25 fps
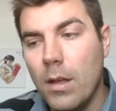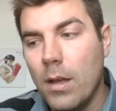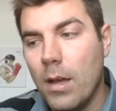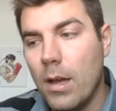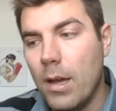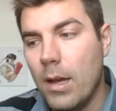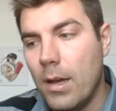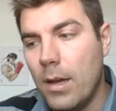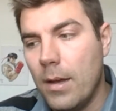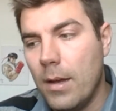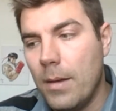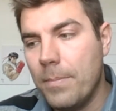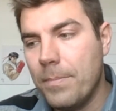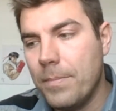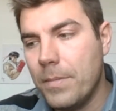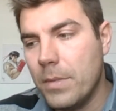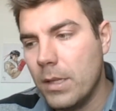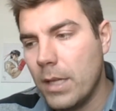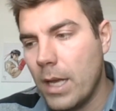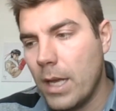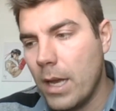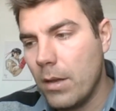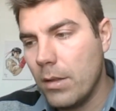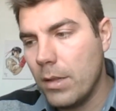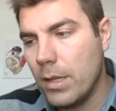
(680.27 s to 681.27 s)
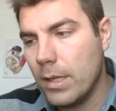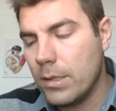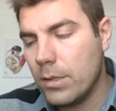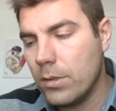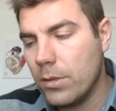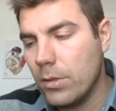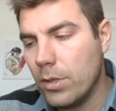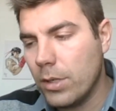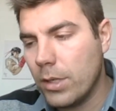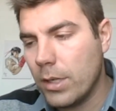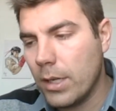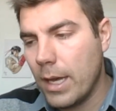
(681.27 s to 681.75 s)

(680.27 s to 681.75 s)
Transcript: Now let's look